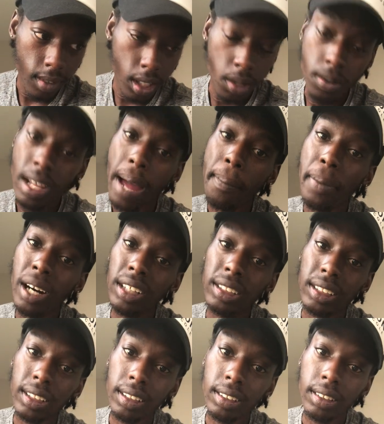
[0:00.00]
to that
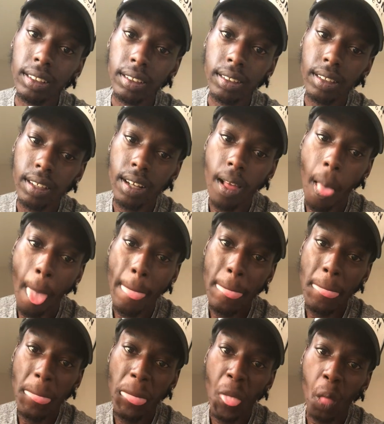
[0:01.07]
person.
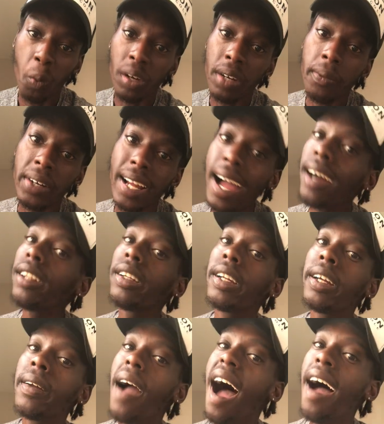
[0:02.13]
When in
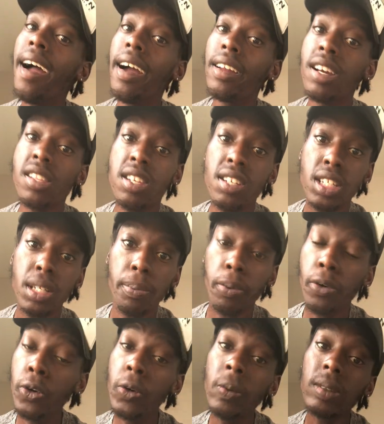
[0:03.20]
reality, I had nothing to
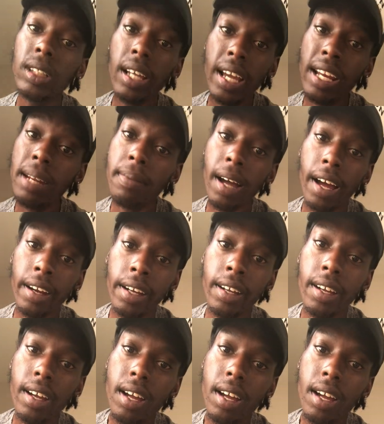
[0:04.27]
prove to anybody